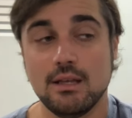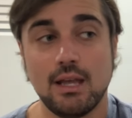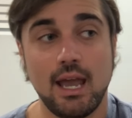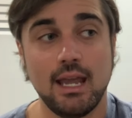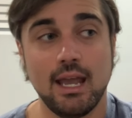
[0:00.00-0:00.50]

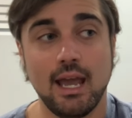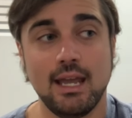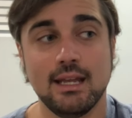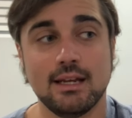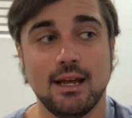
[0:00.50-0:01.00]

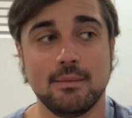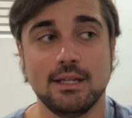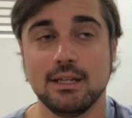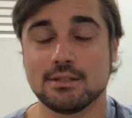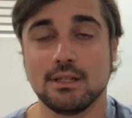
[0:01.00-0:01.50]
And I mean, it
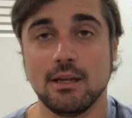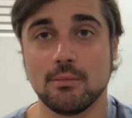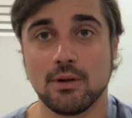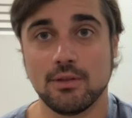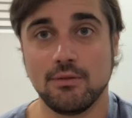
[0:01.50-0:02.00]
does a
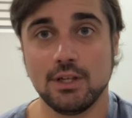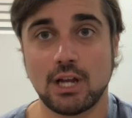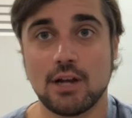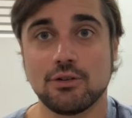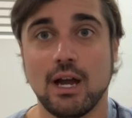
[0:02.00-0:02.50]
number on the fish.
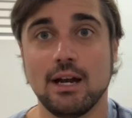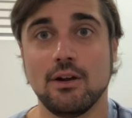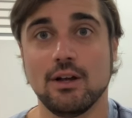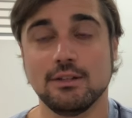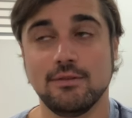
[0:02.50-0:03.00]
I try
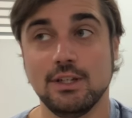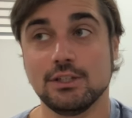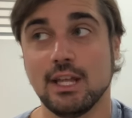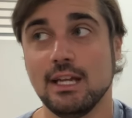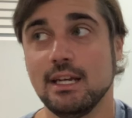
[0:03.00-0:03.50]
not to fish
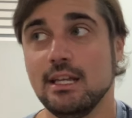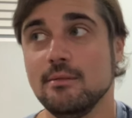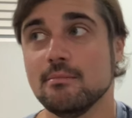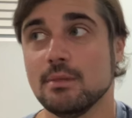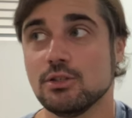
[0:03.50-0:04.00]
that deep,
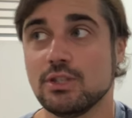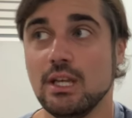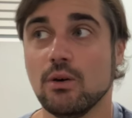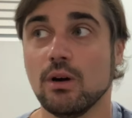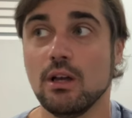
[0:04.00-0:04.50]
but
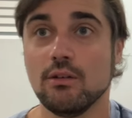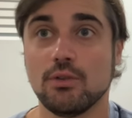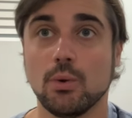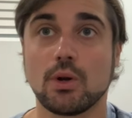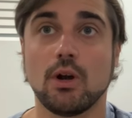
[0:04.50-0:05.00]
still,
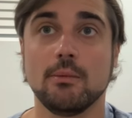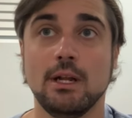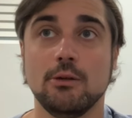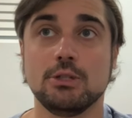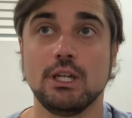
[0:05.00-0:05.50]
fluorocarbon
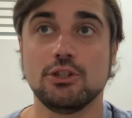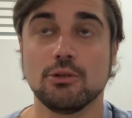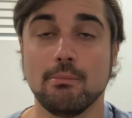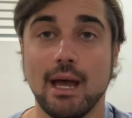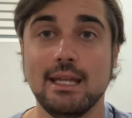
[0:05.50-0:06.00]
helps you get
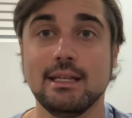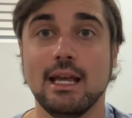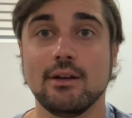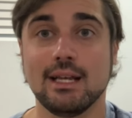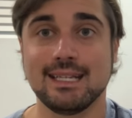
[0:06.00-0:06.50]
your bait
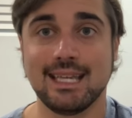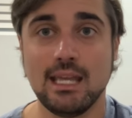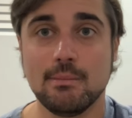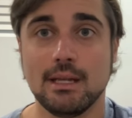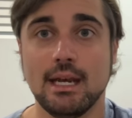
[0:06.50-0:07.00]
down and
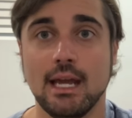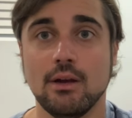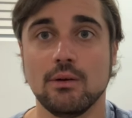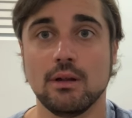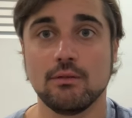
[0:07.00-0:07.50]
keep it
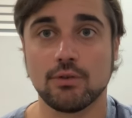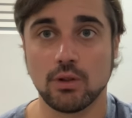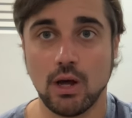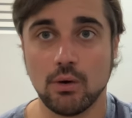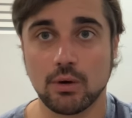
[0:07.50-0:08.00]
down for
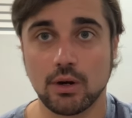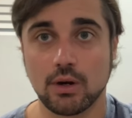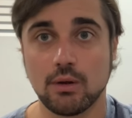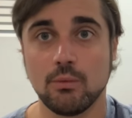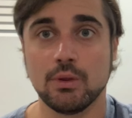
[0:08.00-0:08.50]

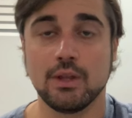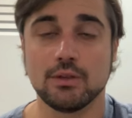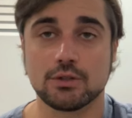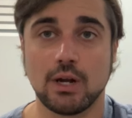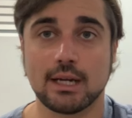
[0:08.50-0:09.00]
longer within
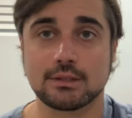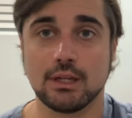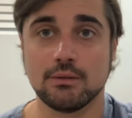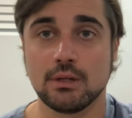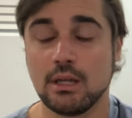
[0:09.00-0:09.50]
the strike
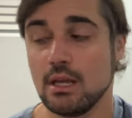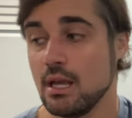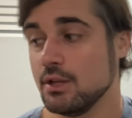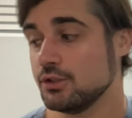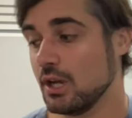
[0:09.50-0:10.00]
zone.
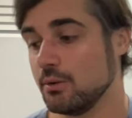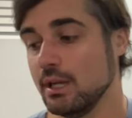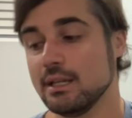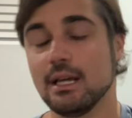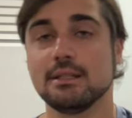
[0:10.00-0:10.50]
So
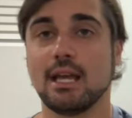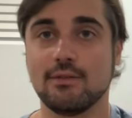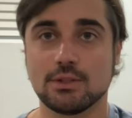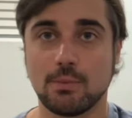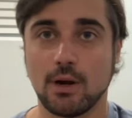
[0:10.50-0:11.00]
it does
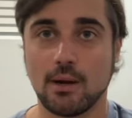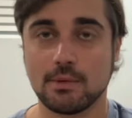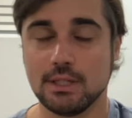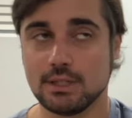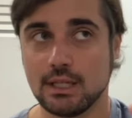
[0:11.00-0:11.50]
have its
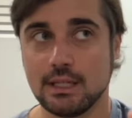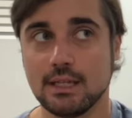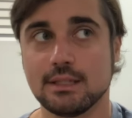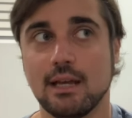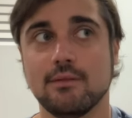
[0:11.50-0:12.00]
properties. It
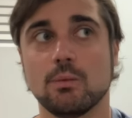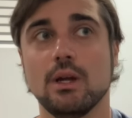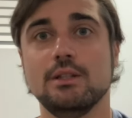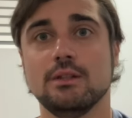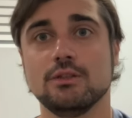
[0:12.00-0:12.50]
does have
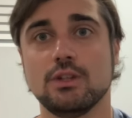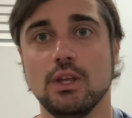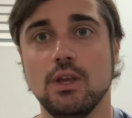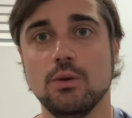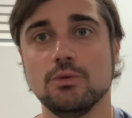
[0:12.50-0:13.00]
reasons to
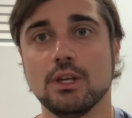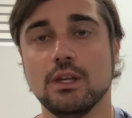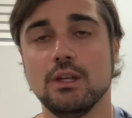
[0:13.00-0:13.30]
use it.